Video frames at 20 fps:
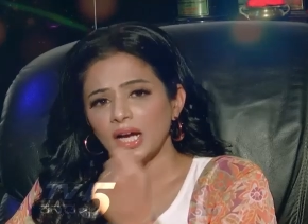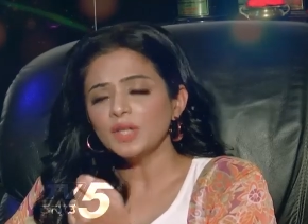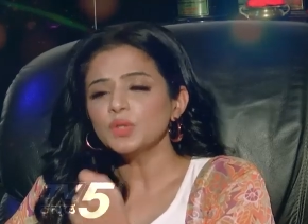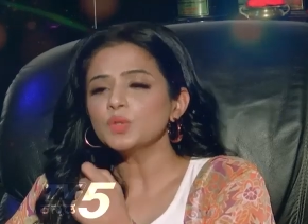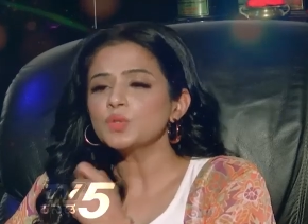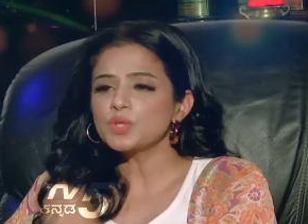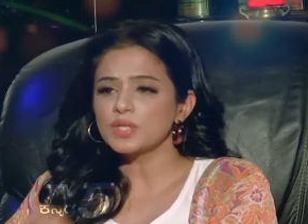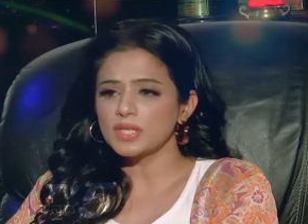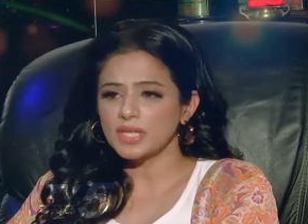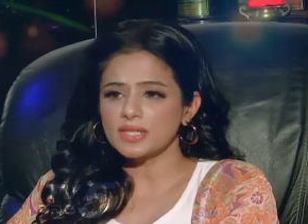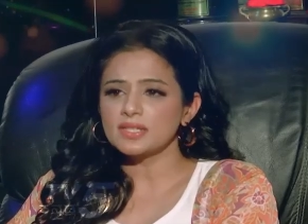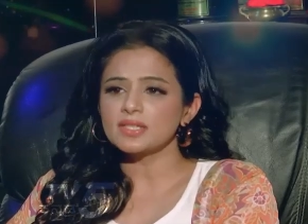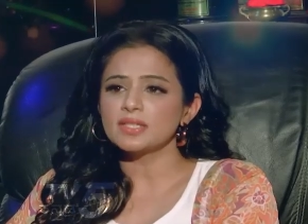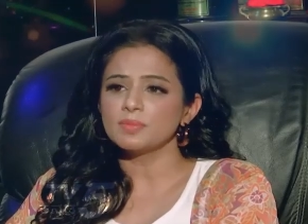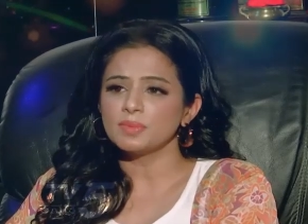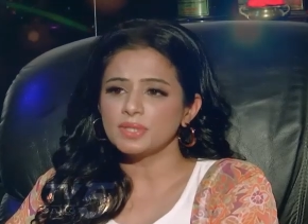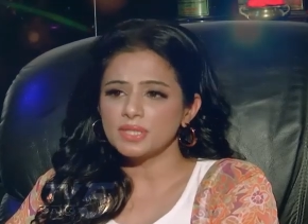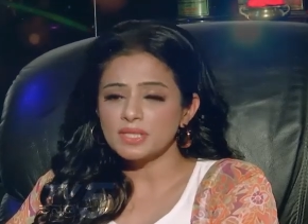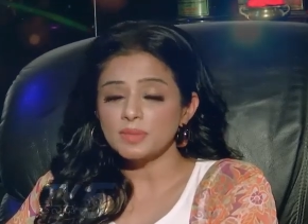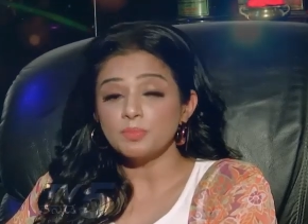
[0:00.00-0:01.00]
I used to
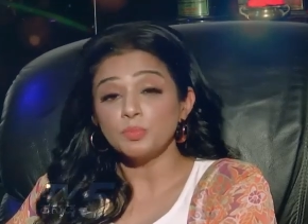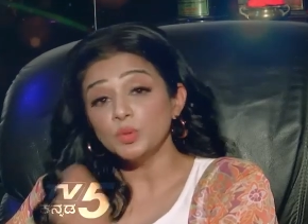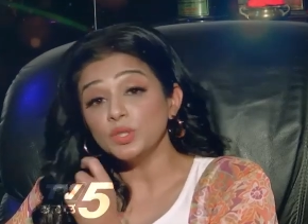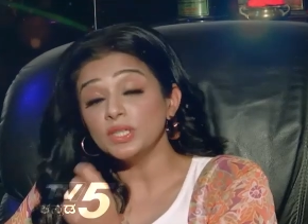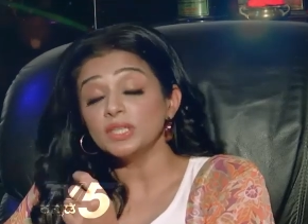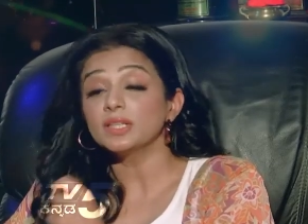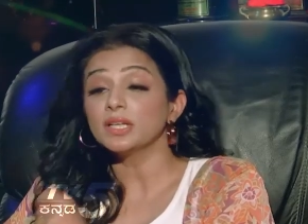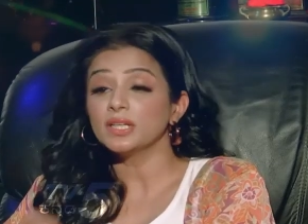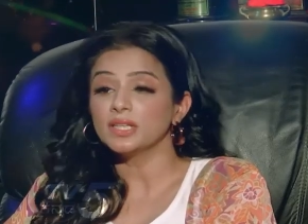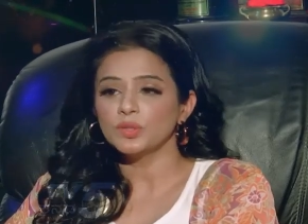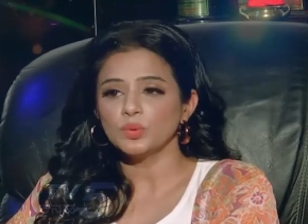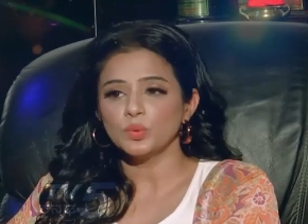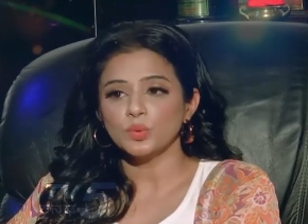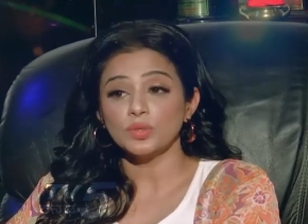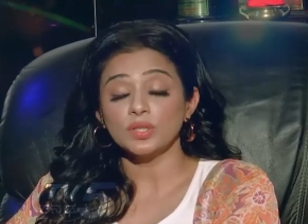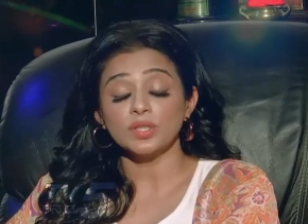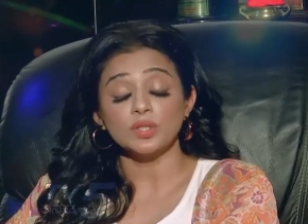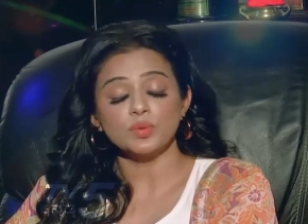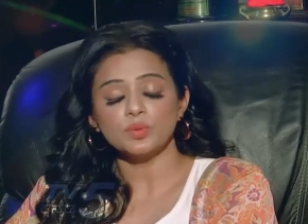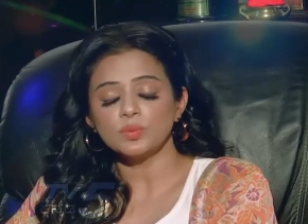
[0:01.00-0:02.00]
text him and say, Puneet, nani
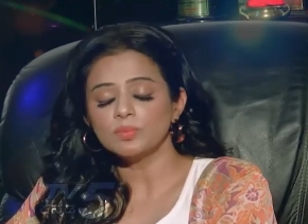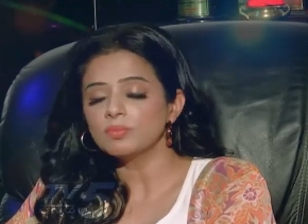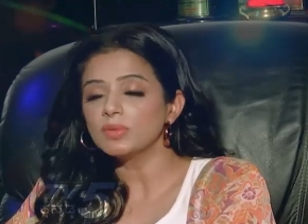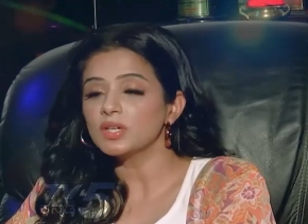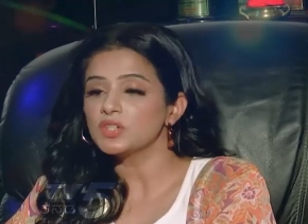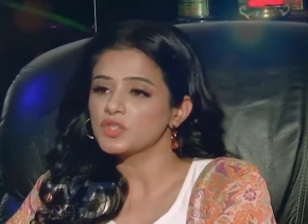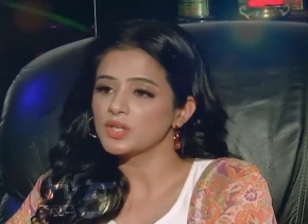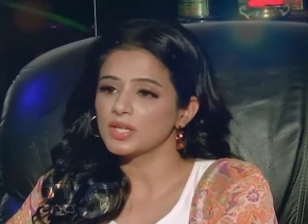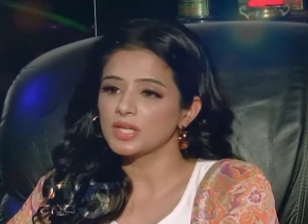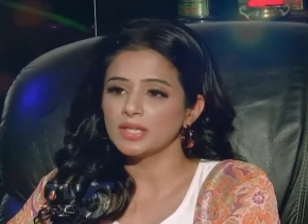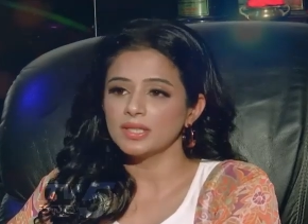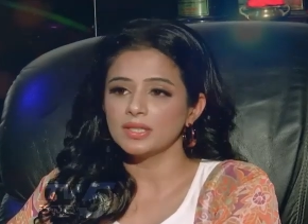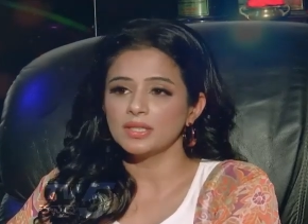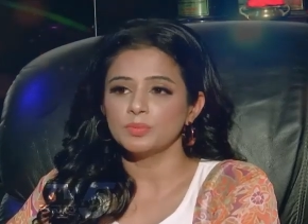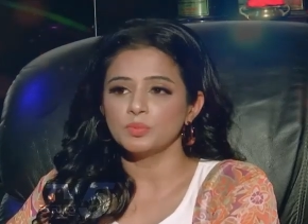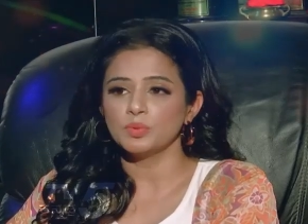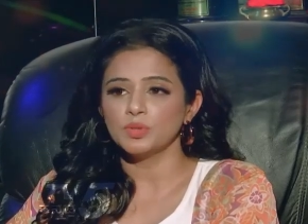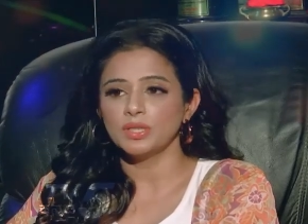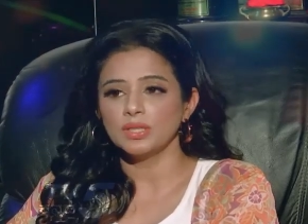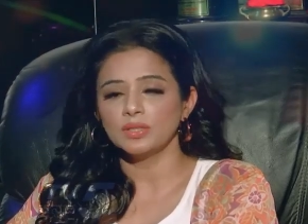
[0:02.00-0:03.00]
nodde thumba
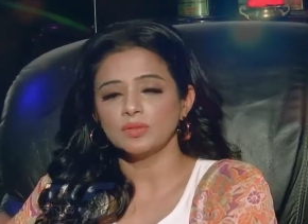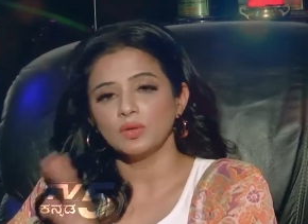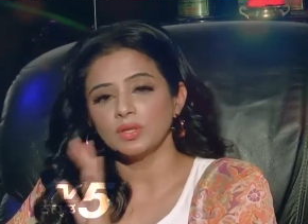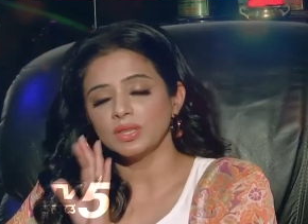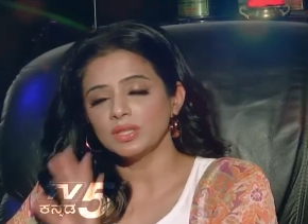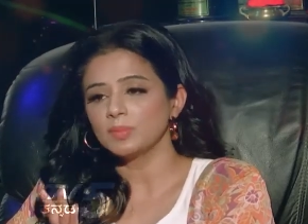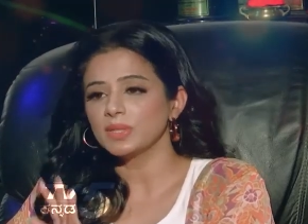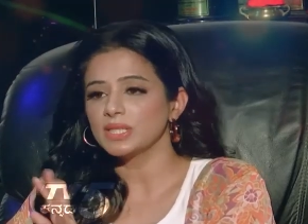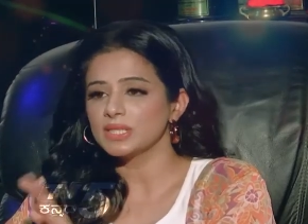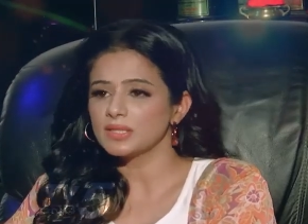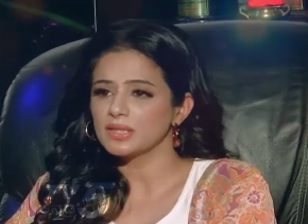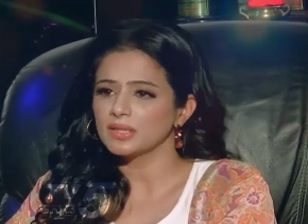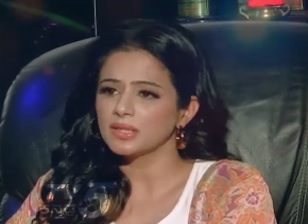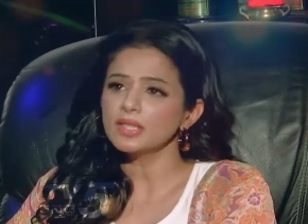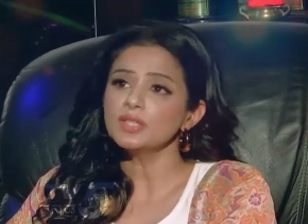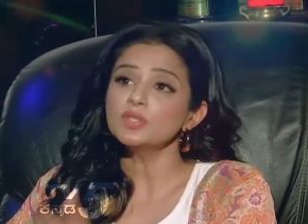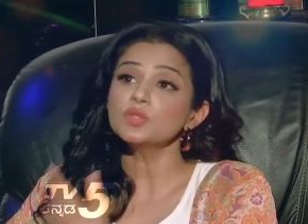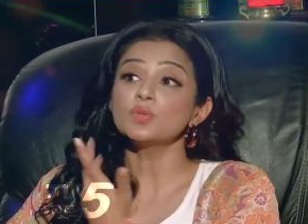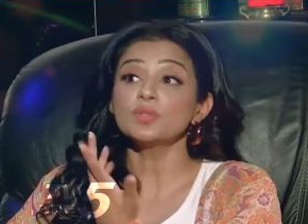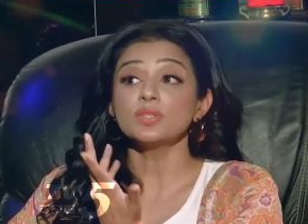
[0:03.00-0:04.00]
chenagide Puneet, all the best
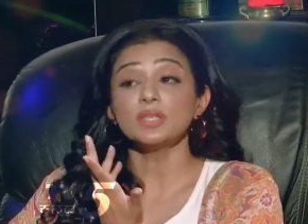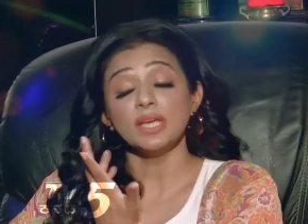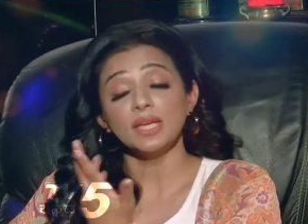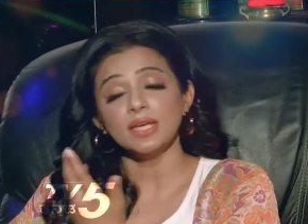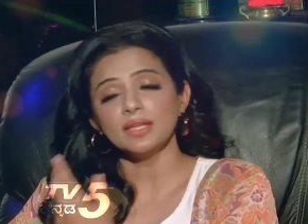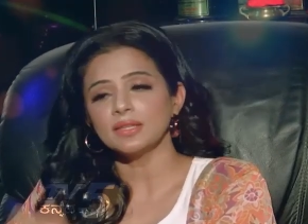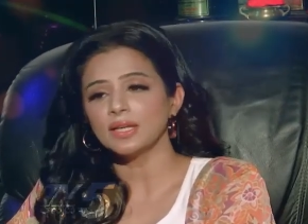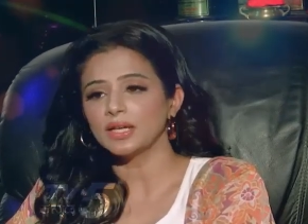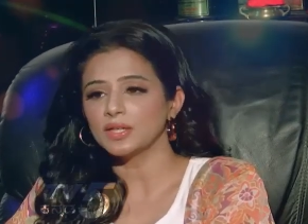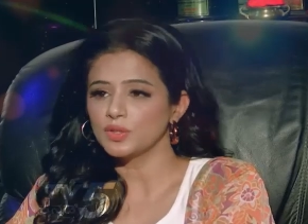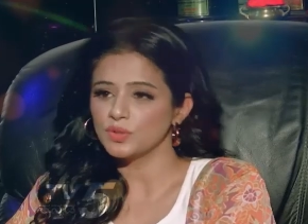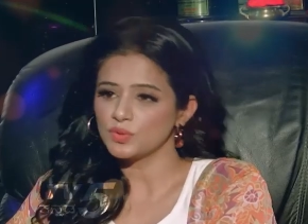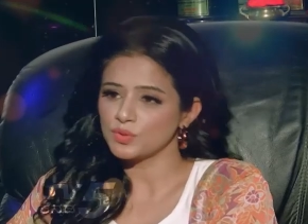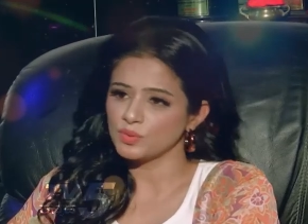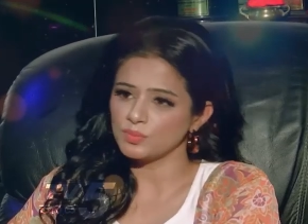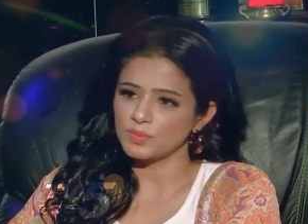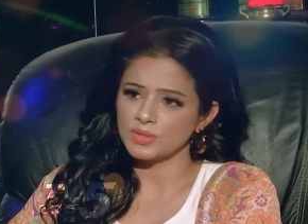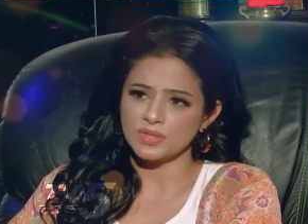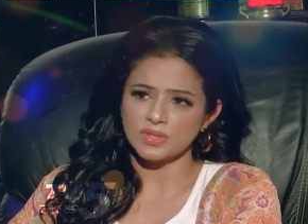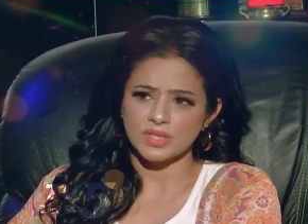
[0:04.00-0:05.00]
anta. He used to say, hey, thank you
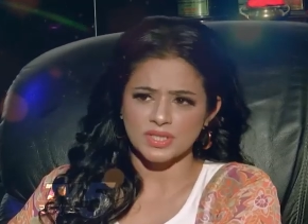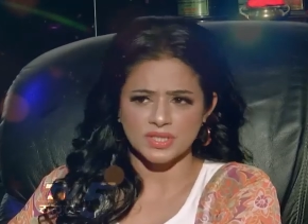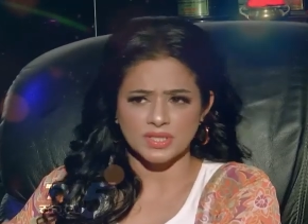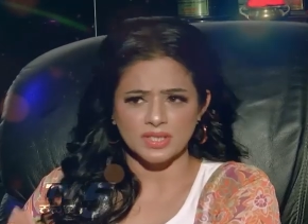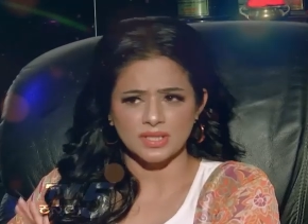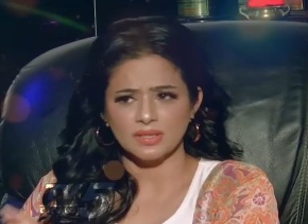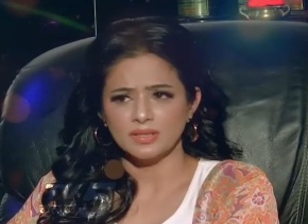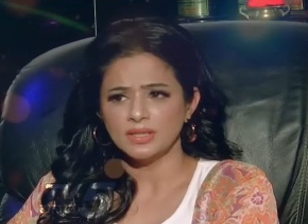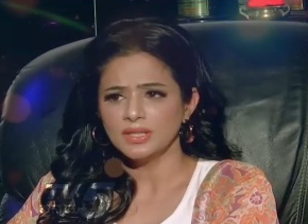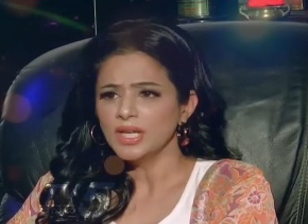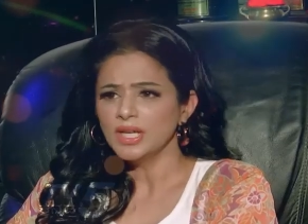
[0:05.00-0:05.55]
so much. Ashte